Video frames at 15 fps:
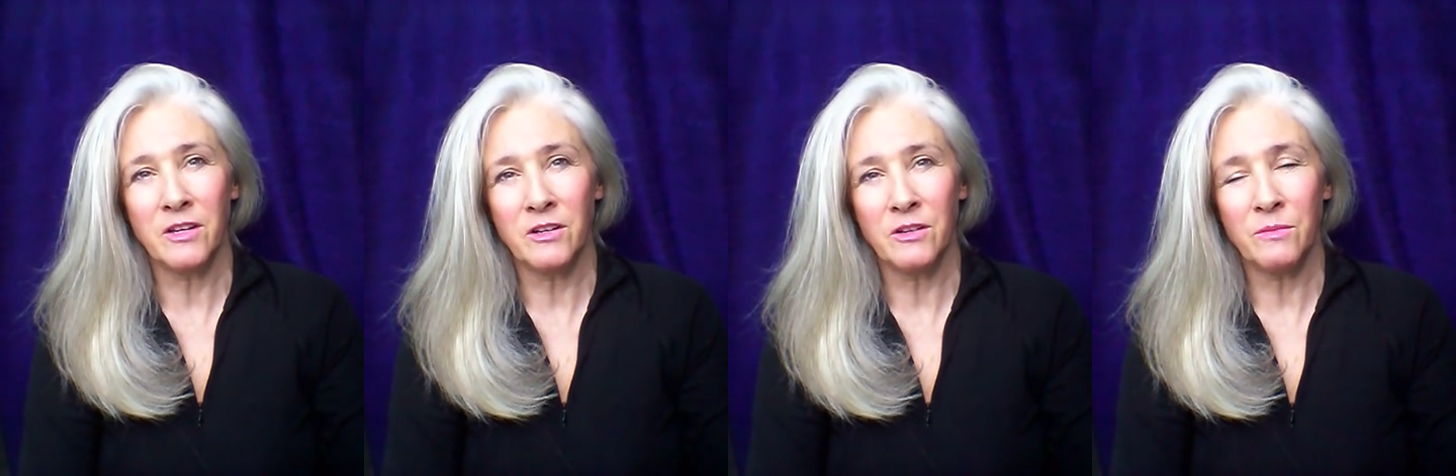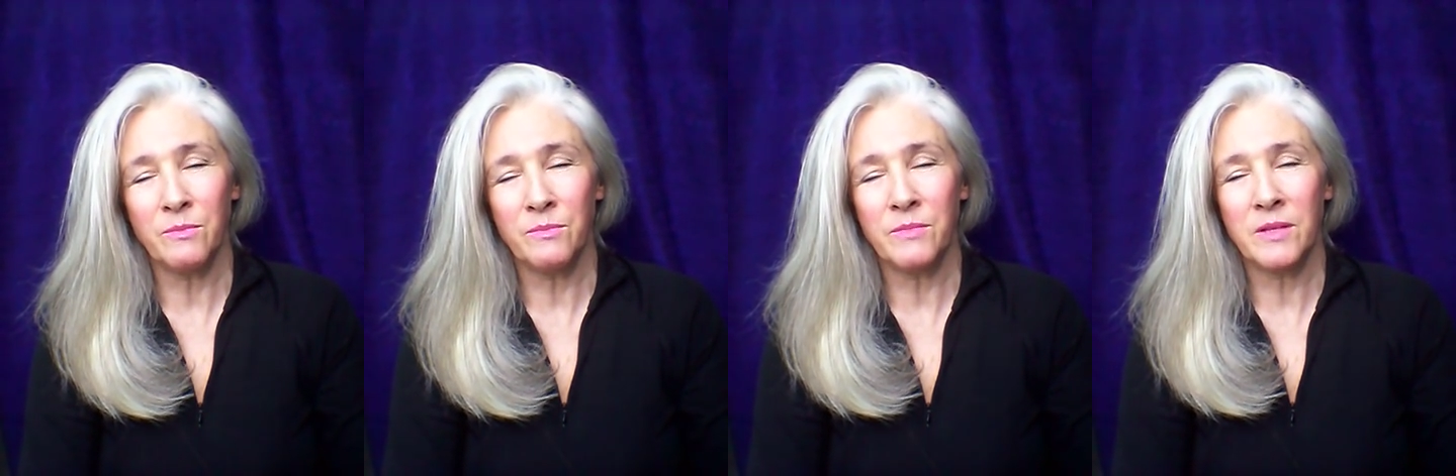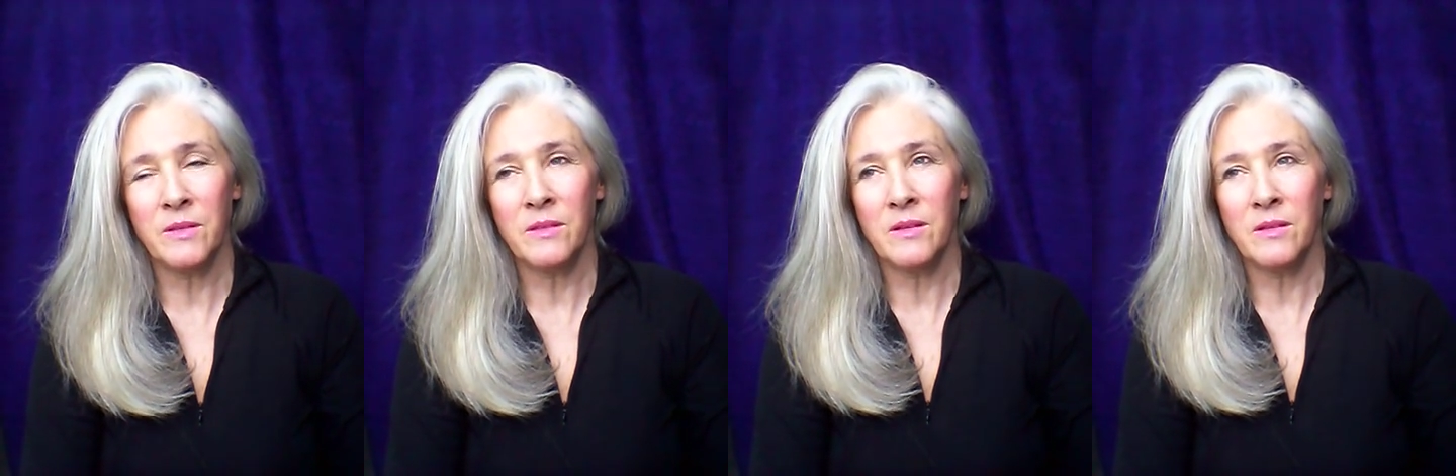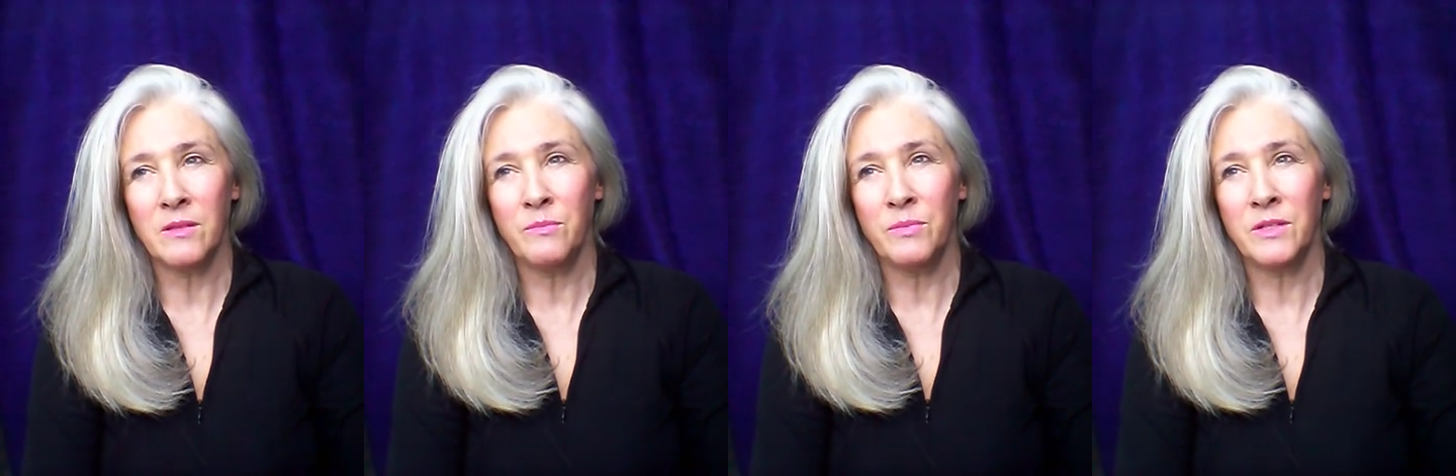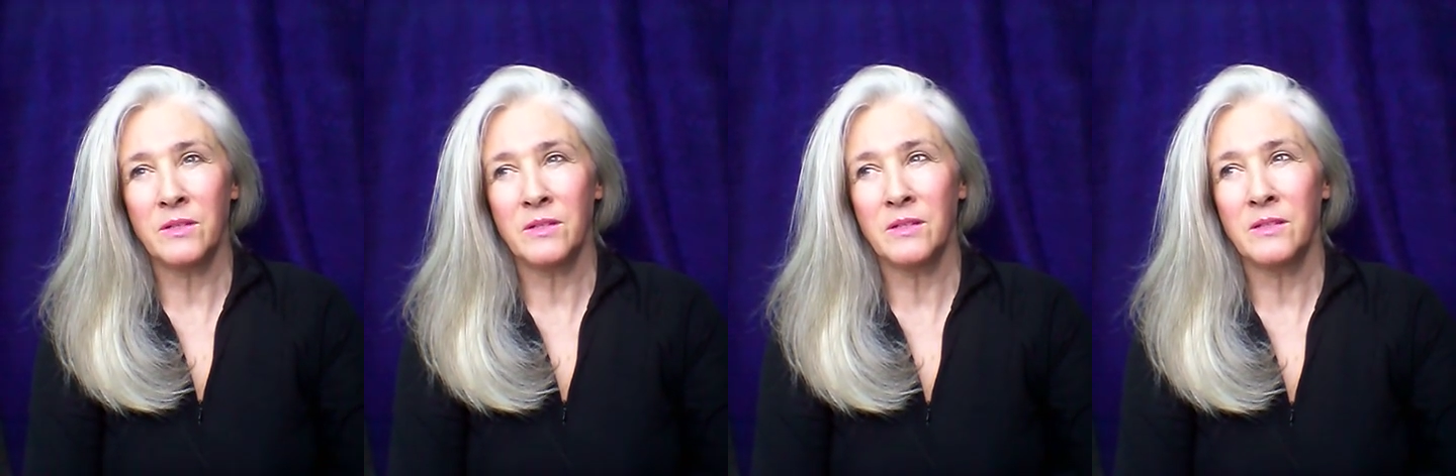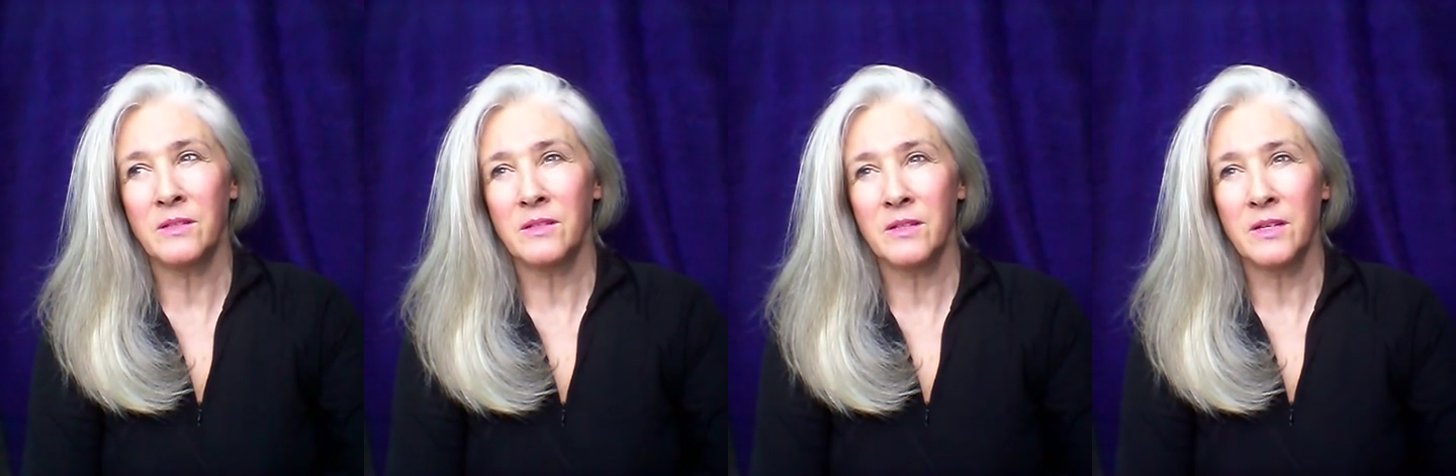in the
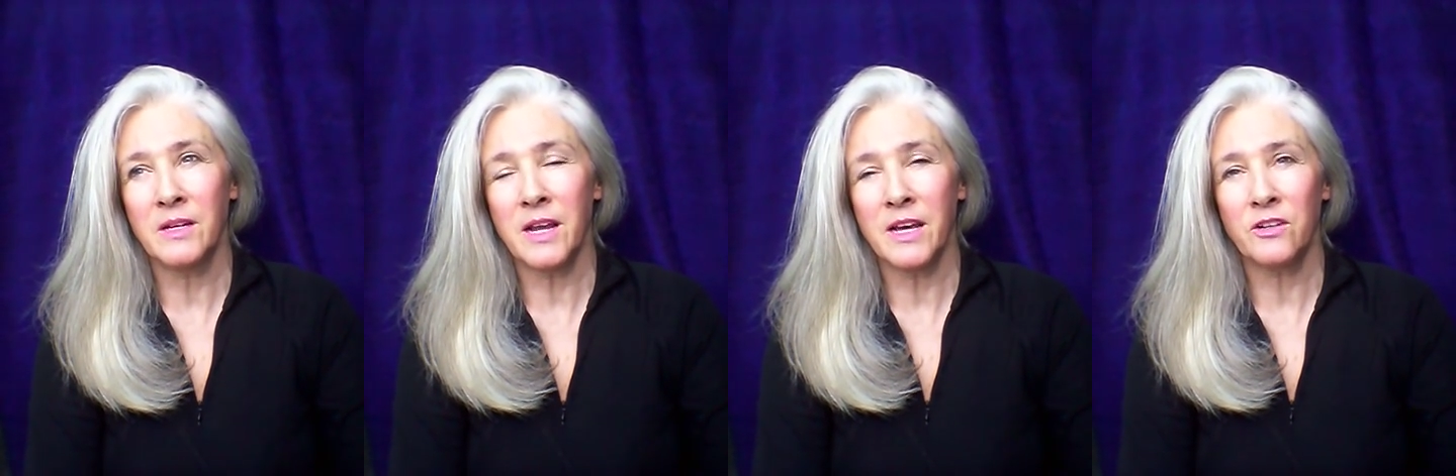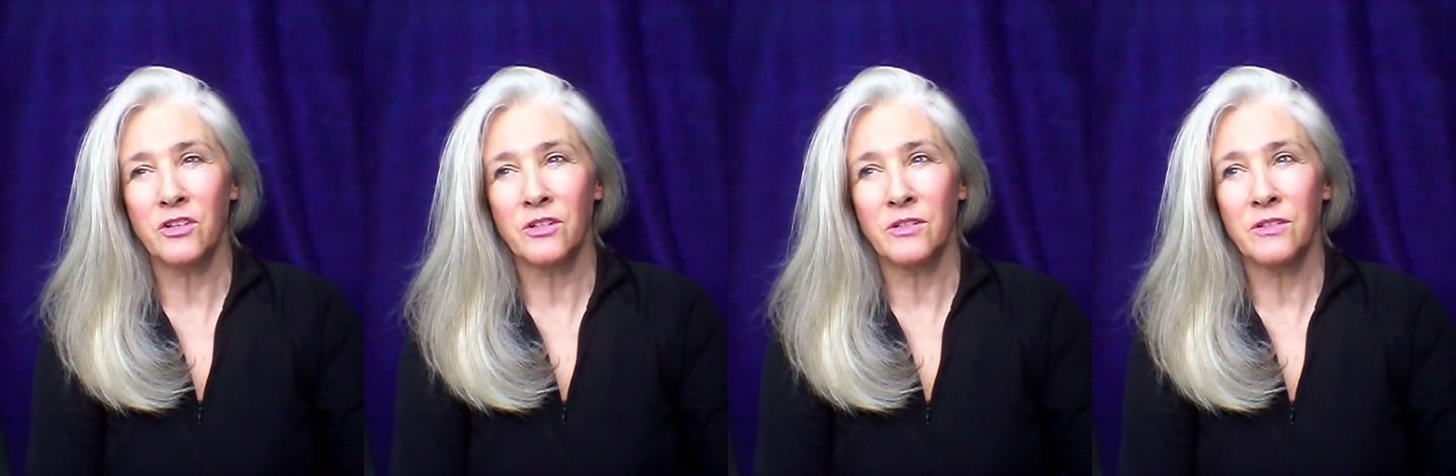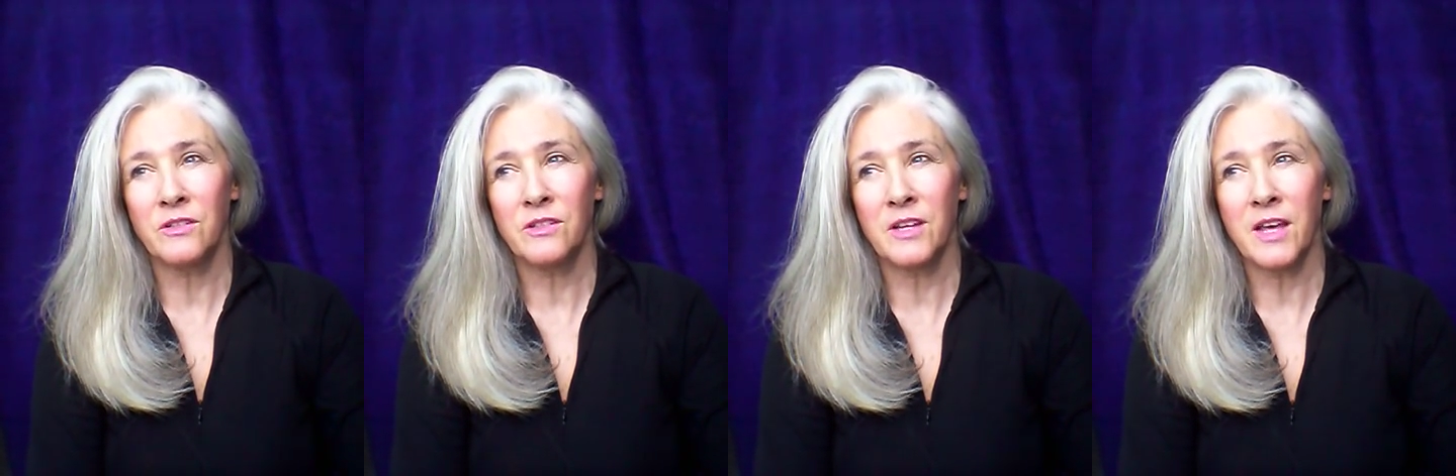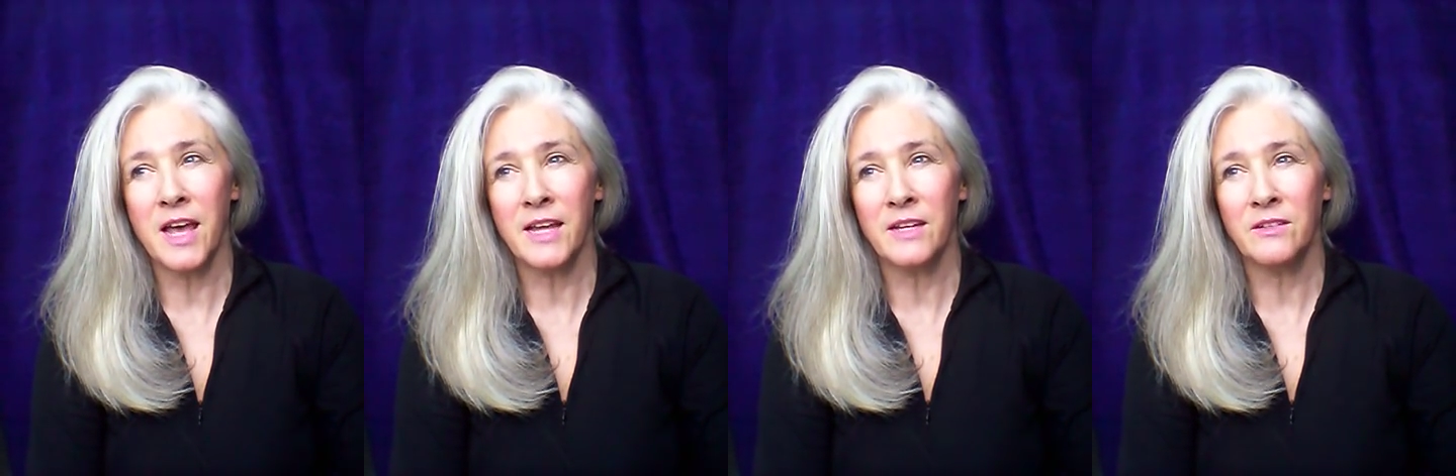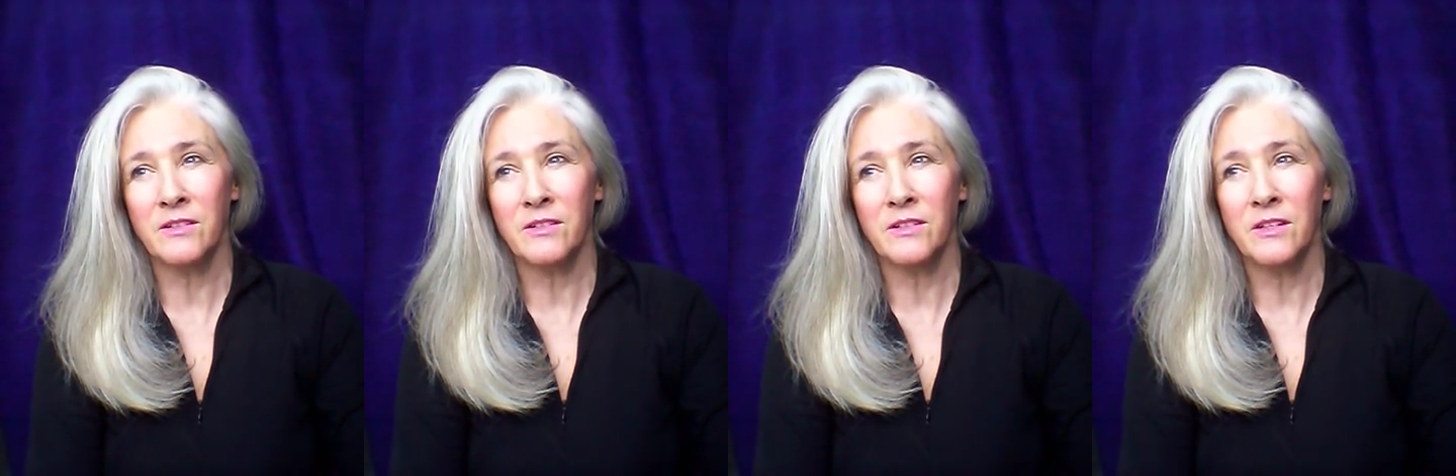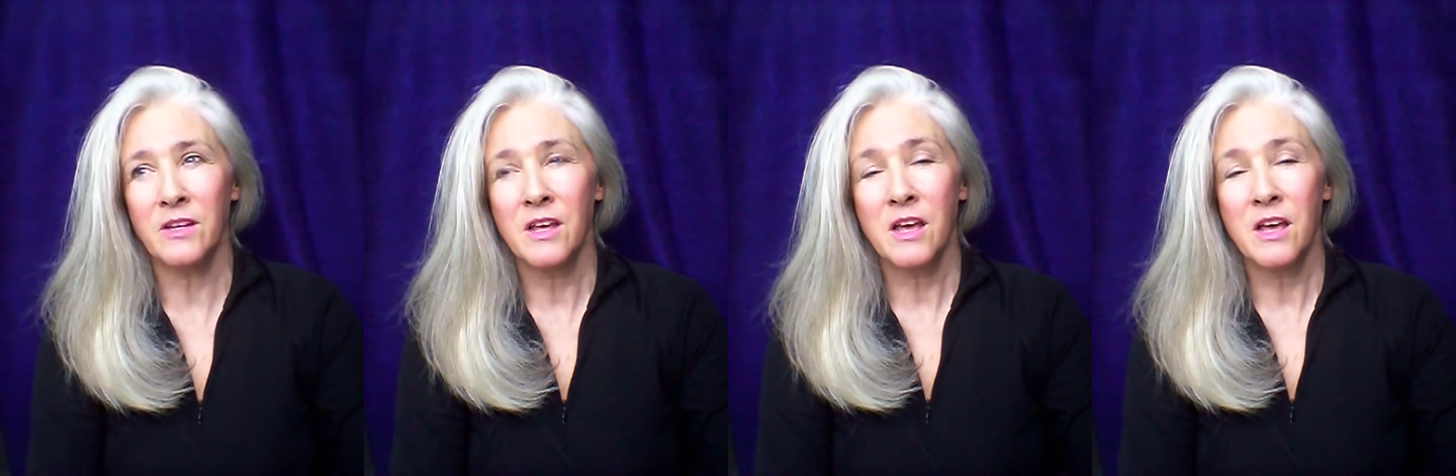business connections. And